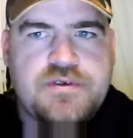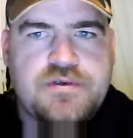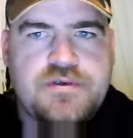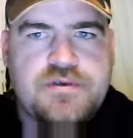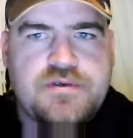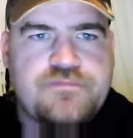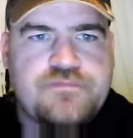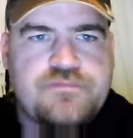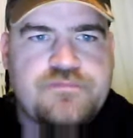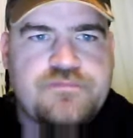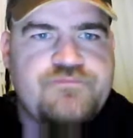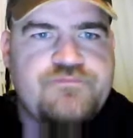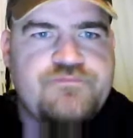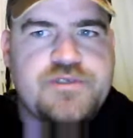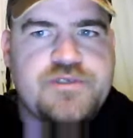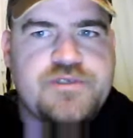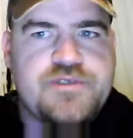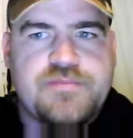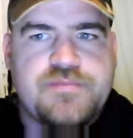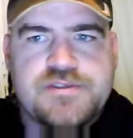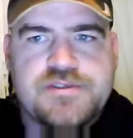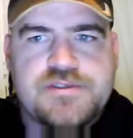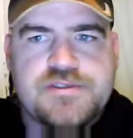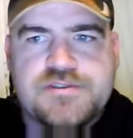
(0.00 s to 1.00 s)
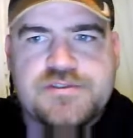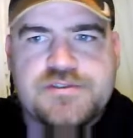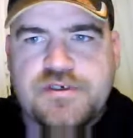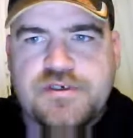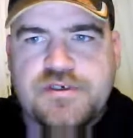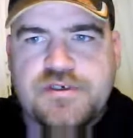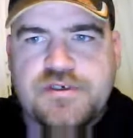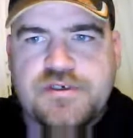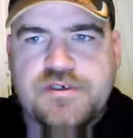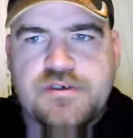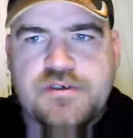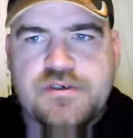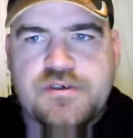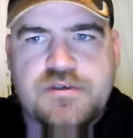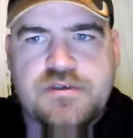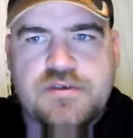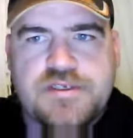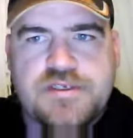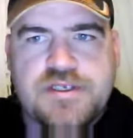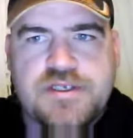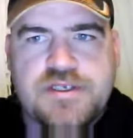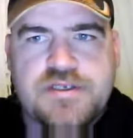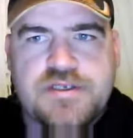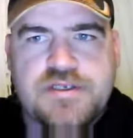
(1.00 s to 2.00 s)
filibustering to get
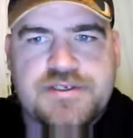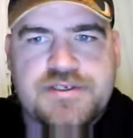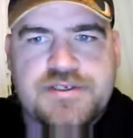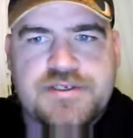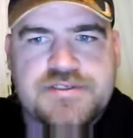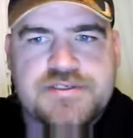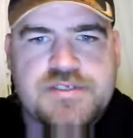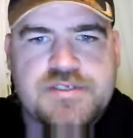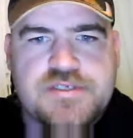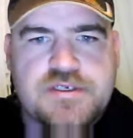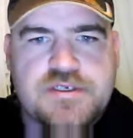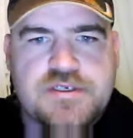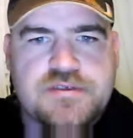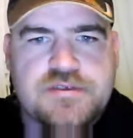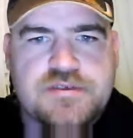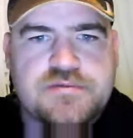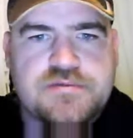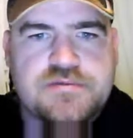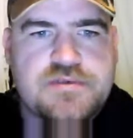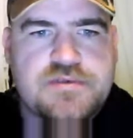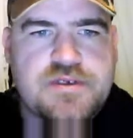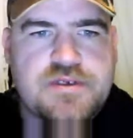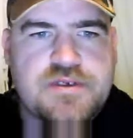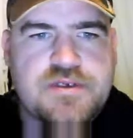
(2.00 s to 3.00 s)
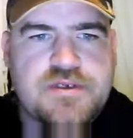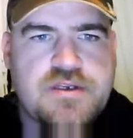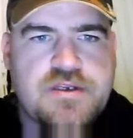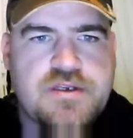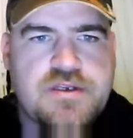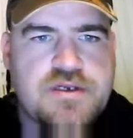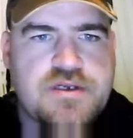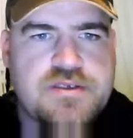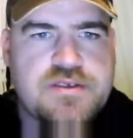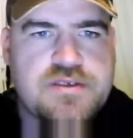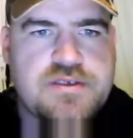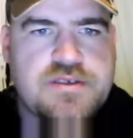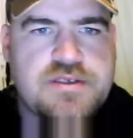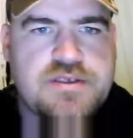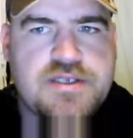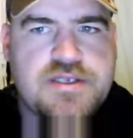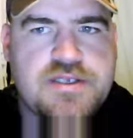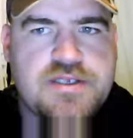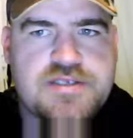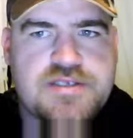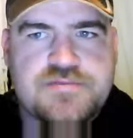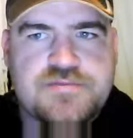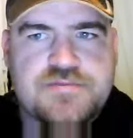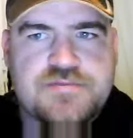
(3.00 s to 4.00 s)
things done. And I think that
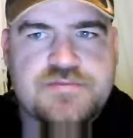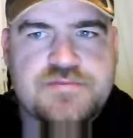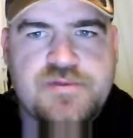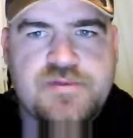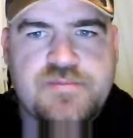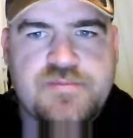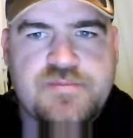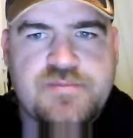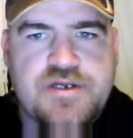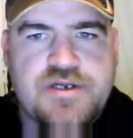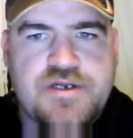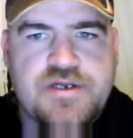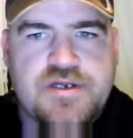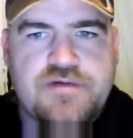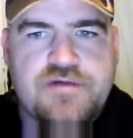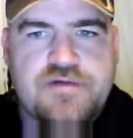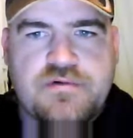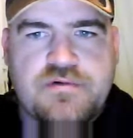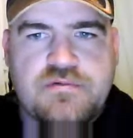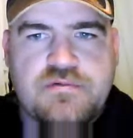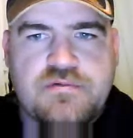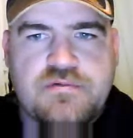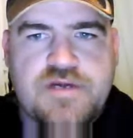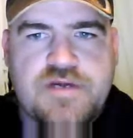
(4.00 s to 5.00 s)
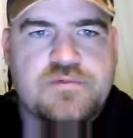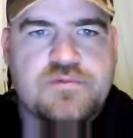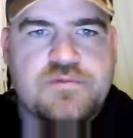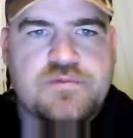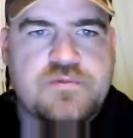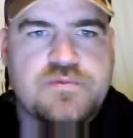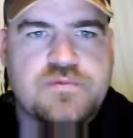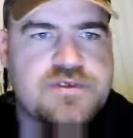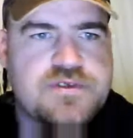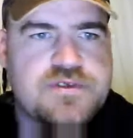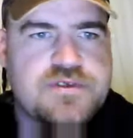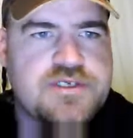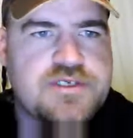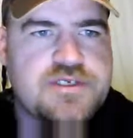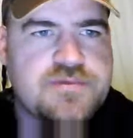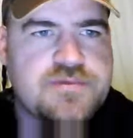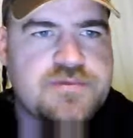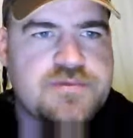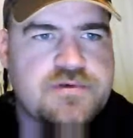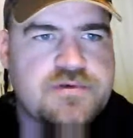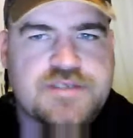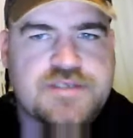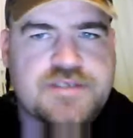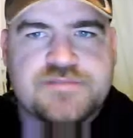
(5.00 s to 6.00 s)
would be better for everyone, Democrats
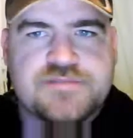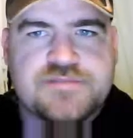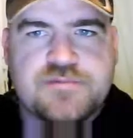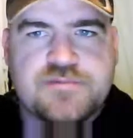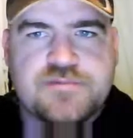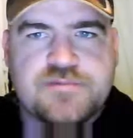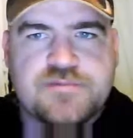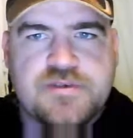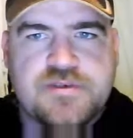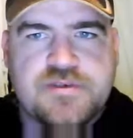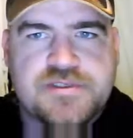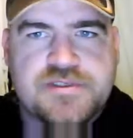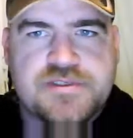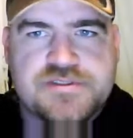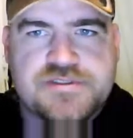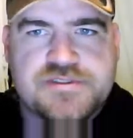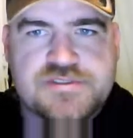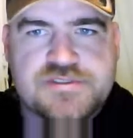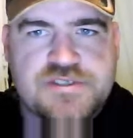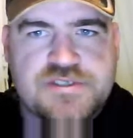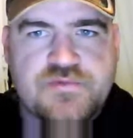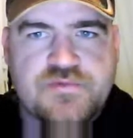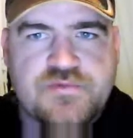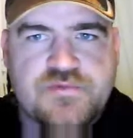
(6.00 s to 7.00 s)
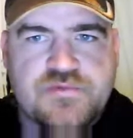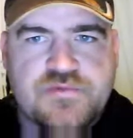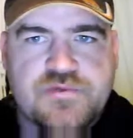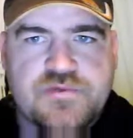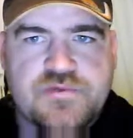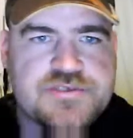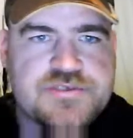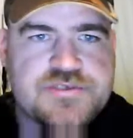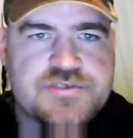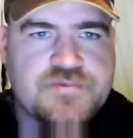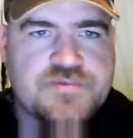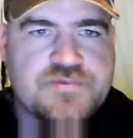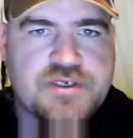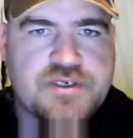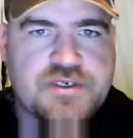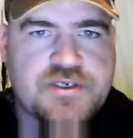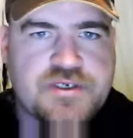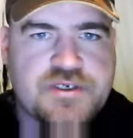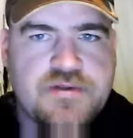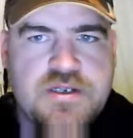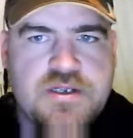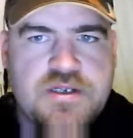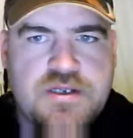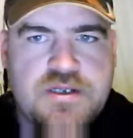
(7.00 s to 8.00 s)
and Republicans and everyone in between,
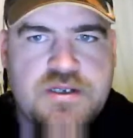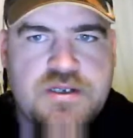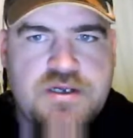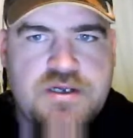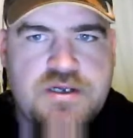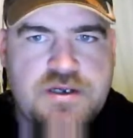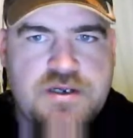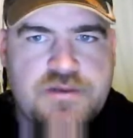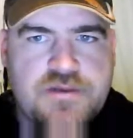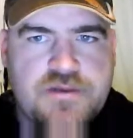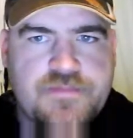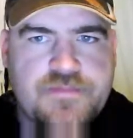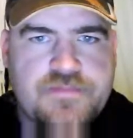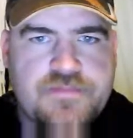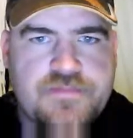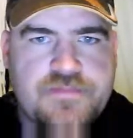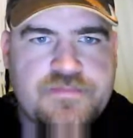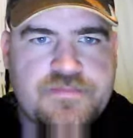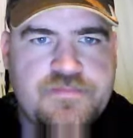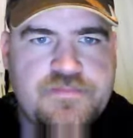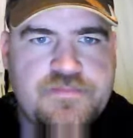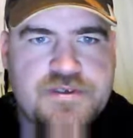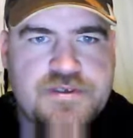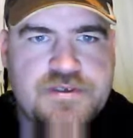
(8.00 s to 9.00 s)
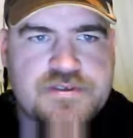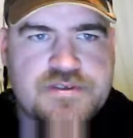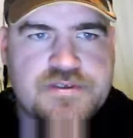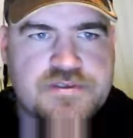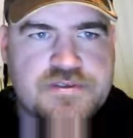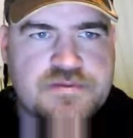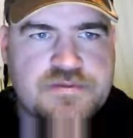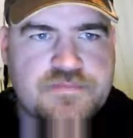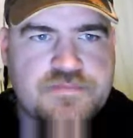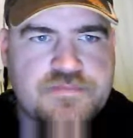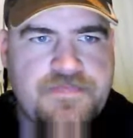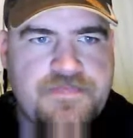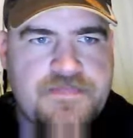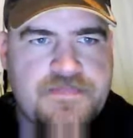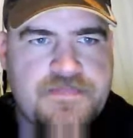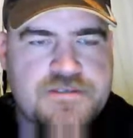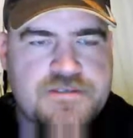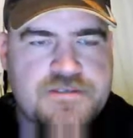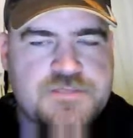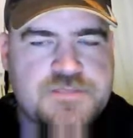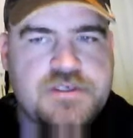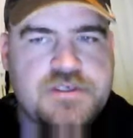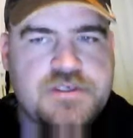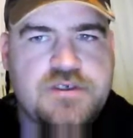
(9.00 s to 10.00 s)
because the spirit
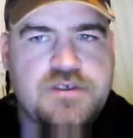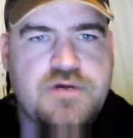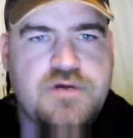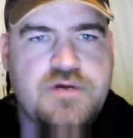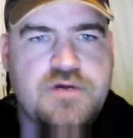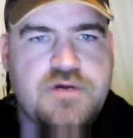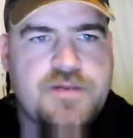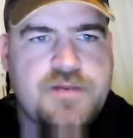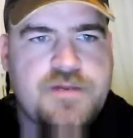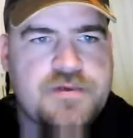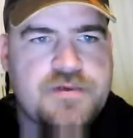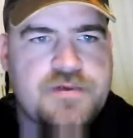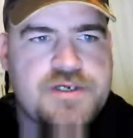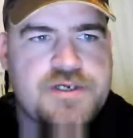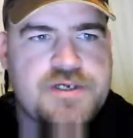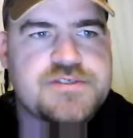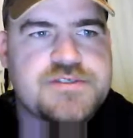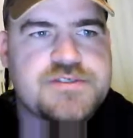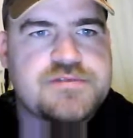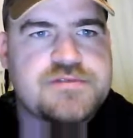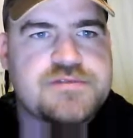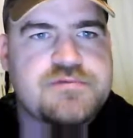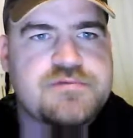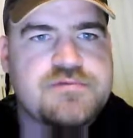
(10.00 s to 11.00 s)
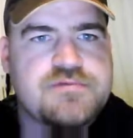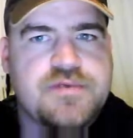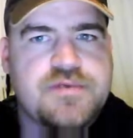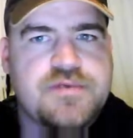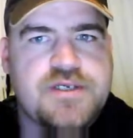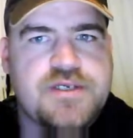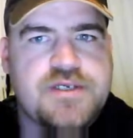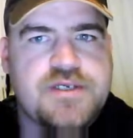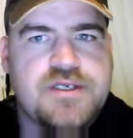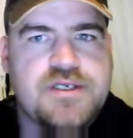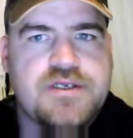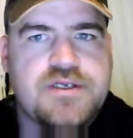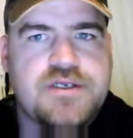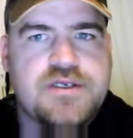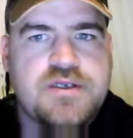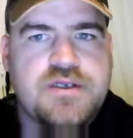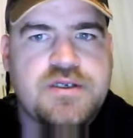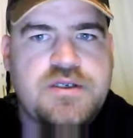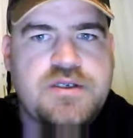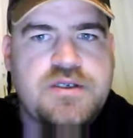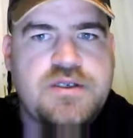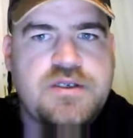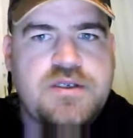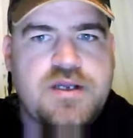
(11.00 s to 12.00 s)
of cooperation is what we need,
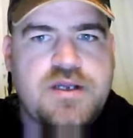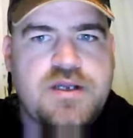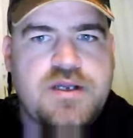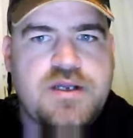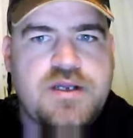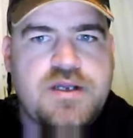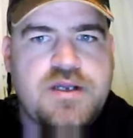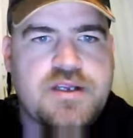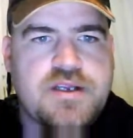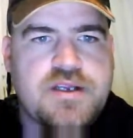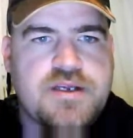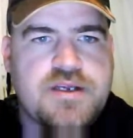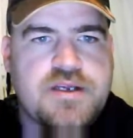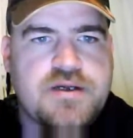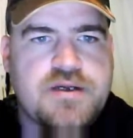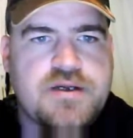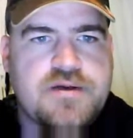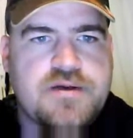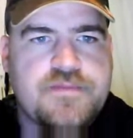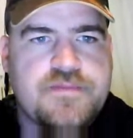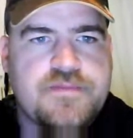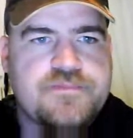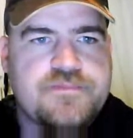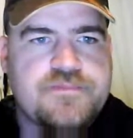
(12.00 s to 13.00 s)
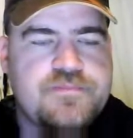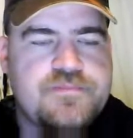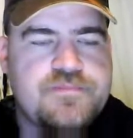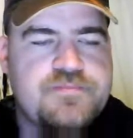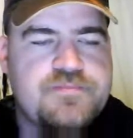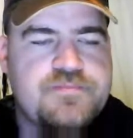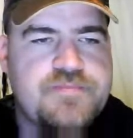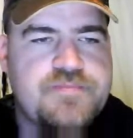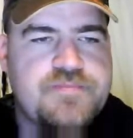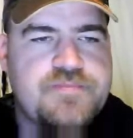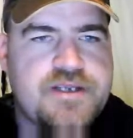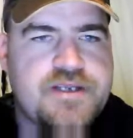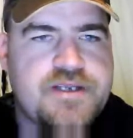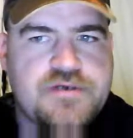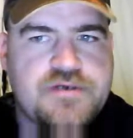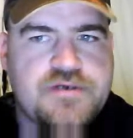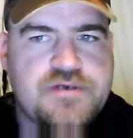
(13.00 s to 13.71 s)
not a banging your head up